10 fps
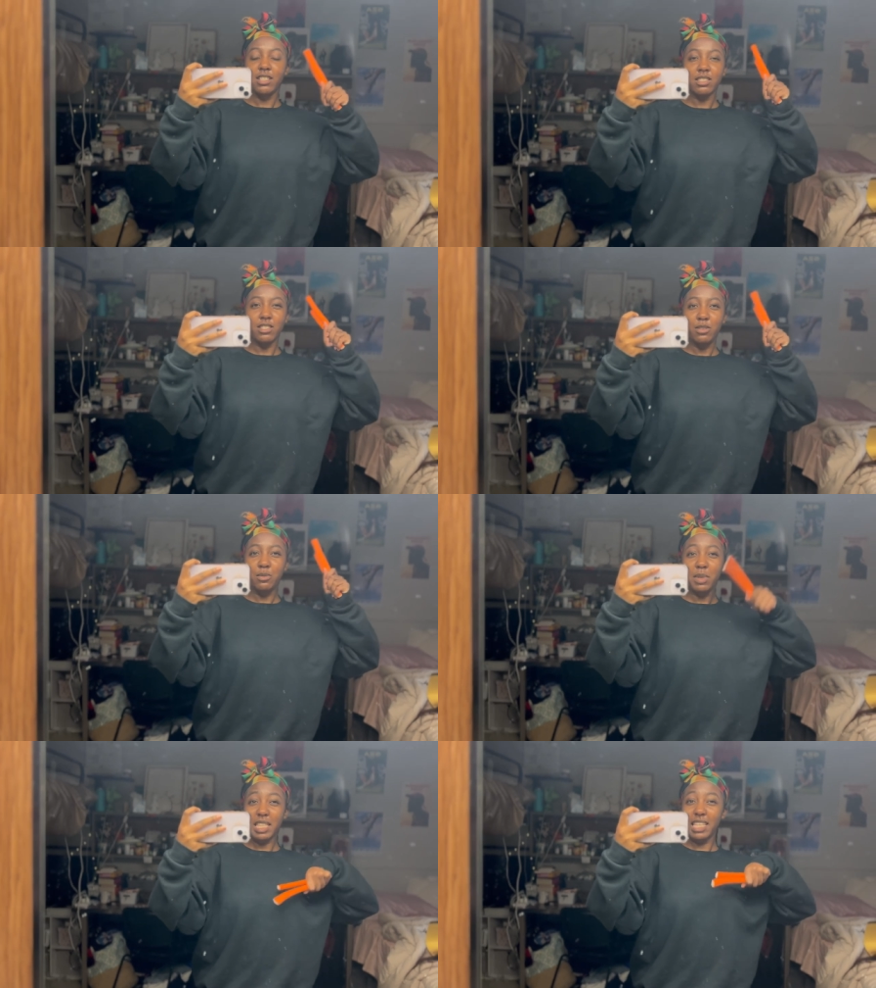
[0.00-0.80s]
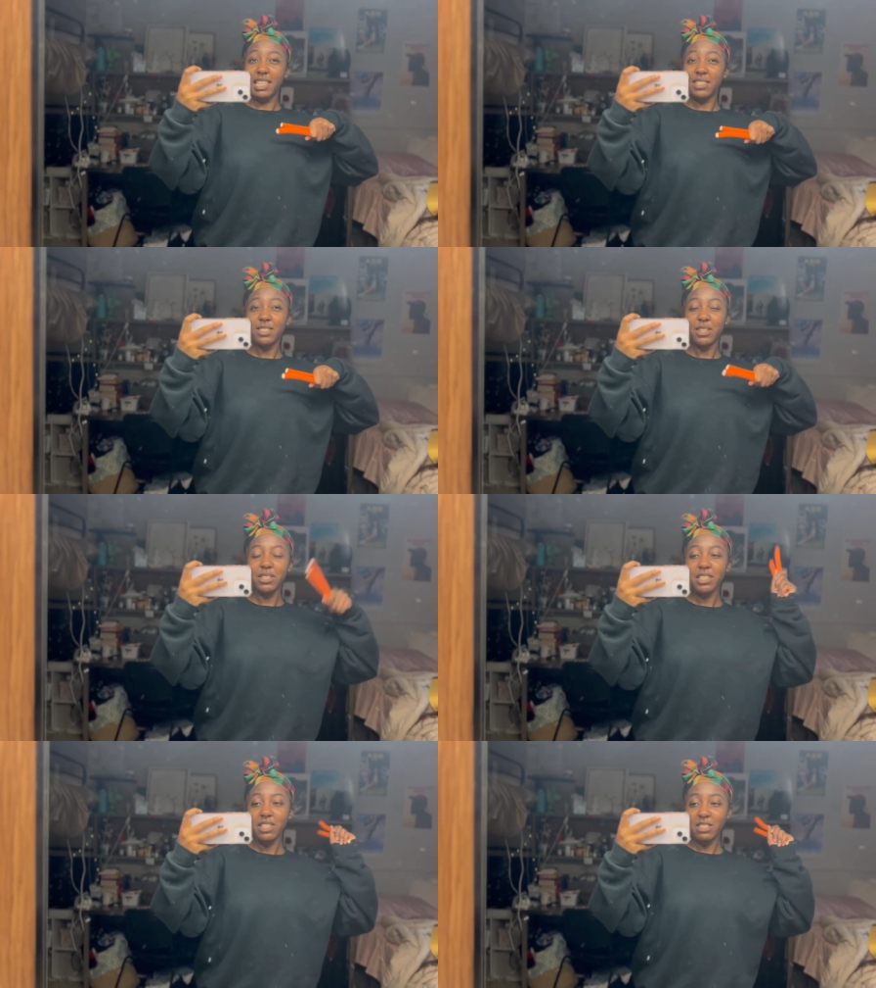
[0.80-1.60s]
to make the ends
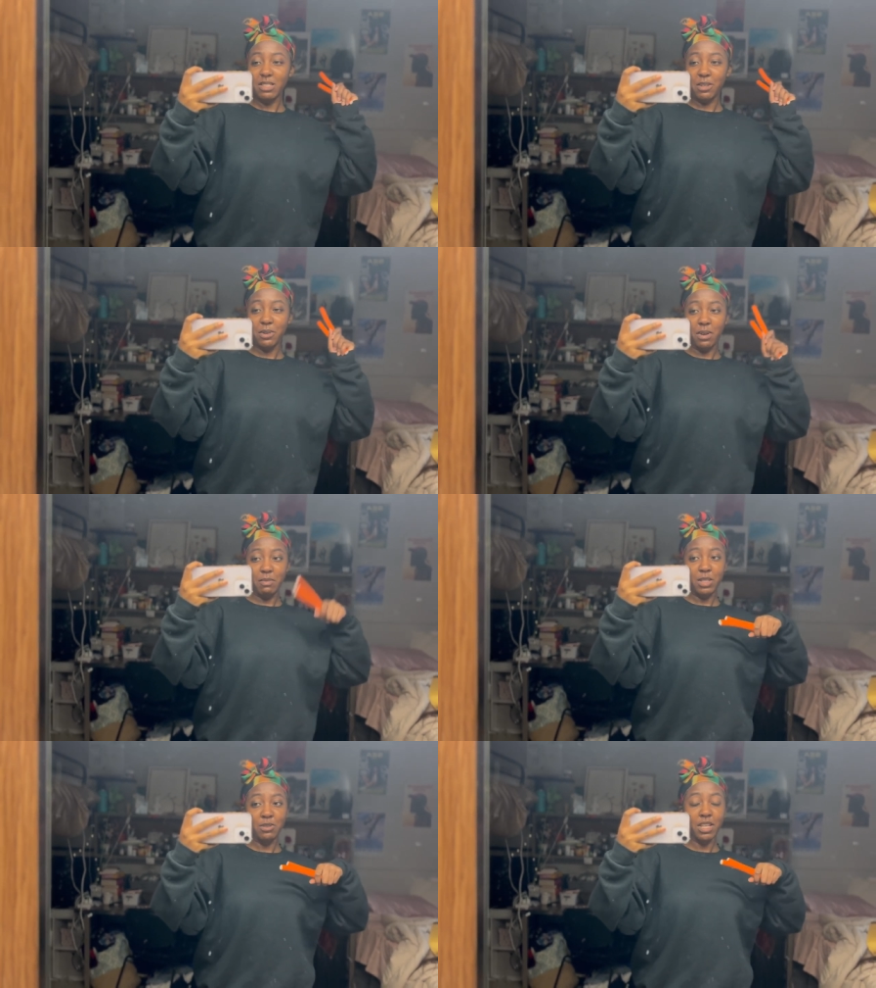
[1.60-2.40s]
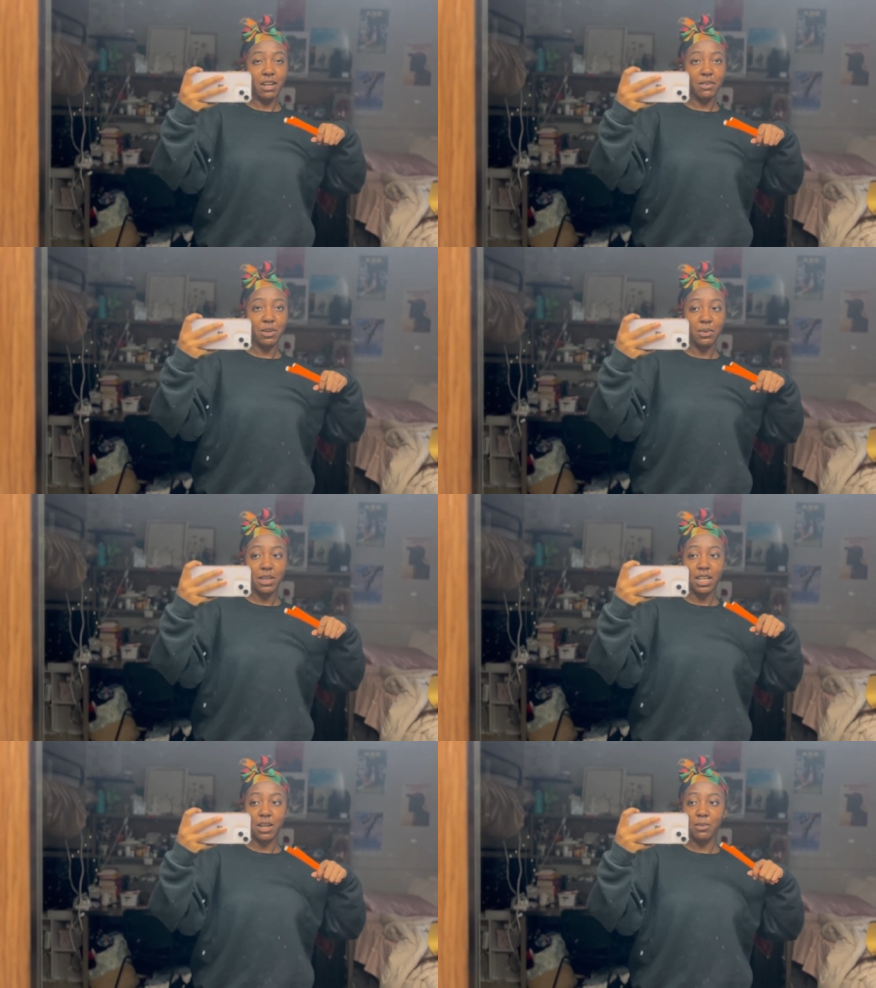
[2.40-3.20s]
curly. So I'm gonna do that real quick.